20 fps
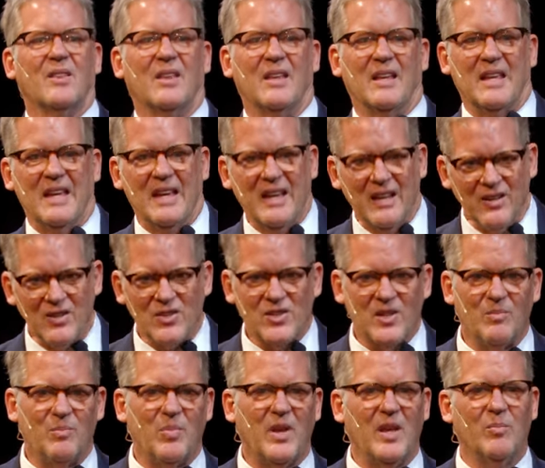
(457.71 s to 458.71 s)
the
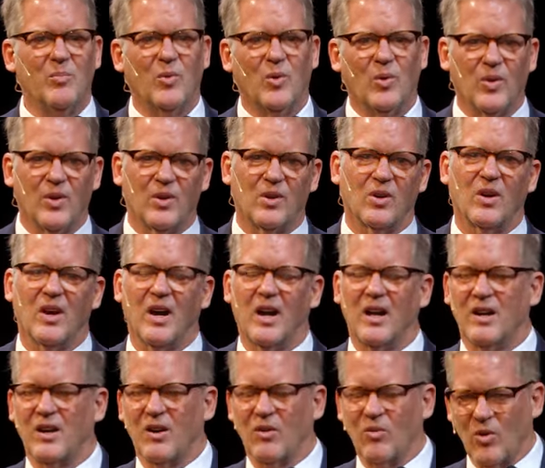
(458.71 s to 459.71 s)
innocent people that are
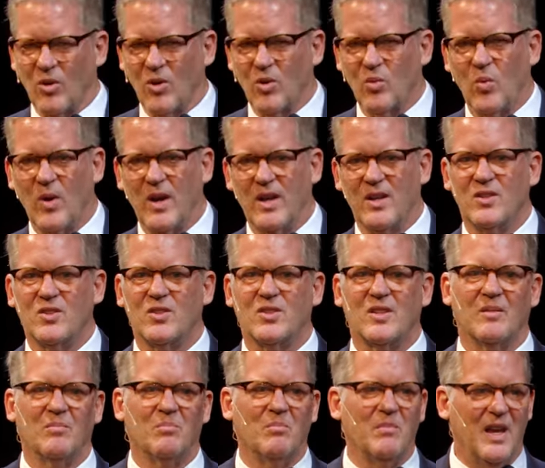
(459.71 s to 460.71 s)
on our roadways
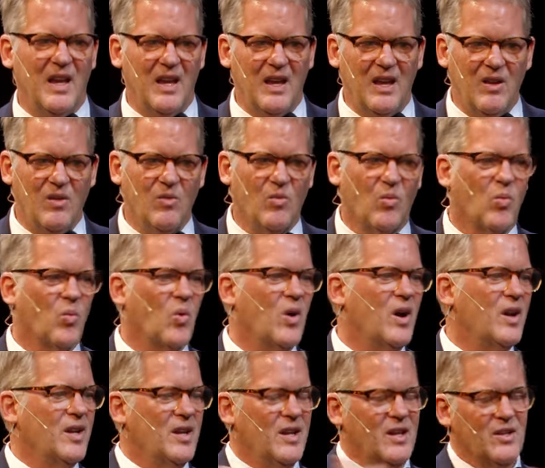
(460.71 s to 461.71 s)
that may
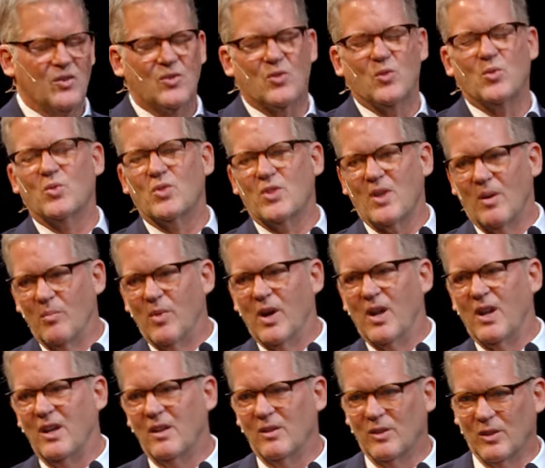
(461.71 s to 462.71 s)
run into
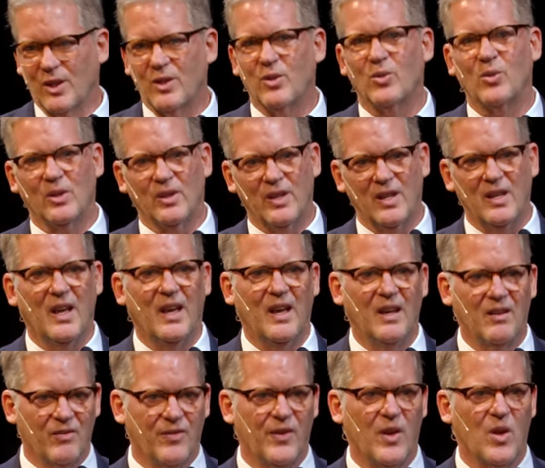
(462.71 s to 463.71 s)
somebody, literally
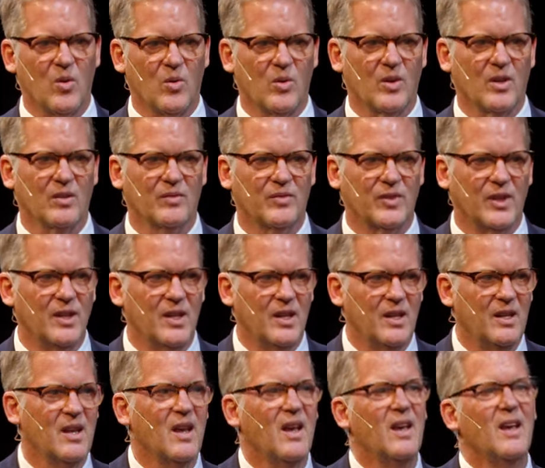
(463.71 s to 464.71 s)
and
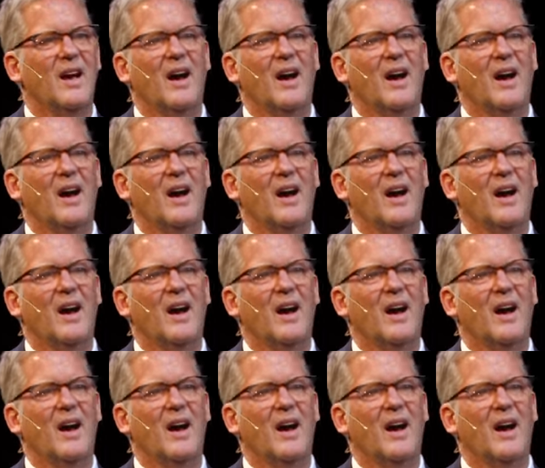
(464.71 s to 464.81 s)
figuratively,